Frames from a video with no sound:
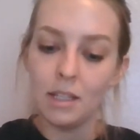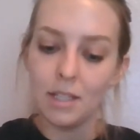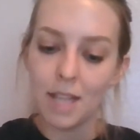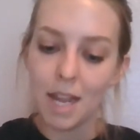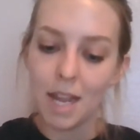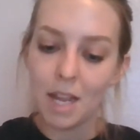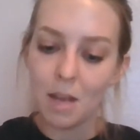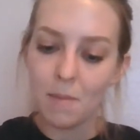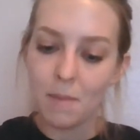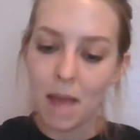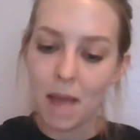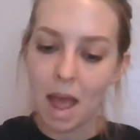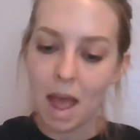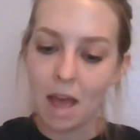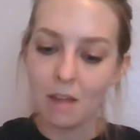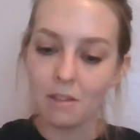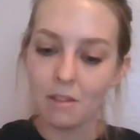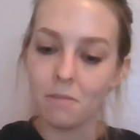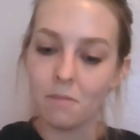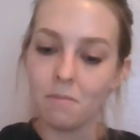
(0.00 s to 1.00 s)
"Take a
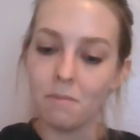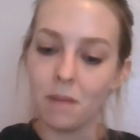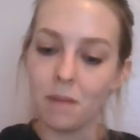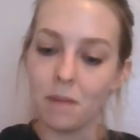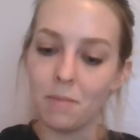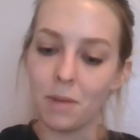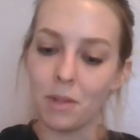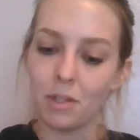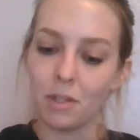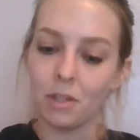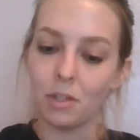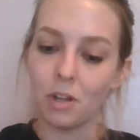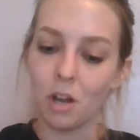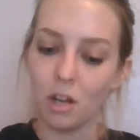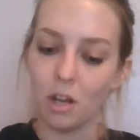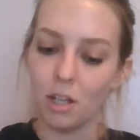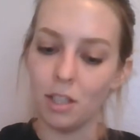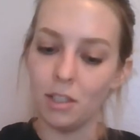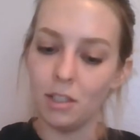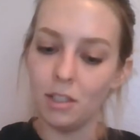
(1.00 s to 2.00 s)
bath," my mother
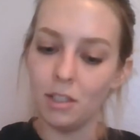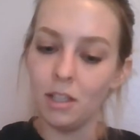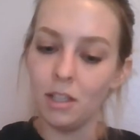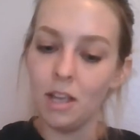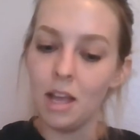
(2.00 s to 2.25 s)
called.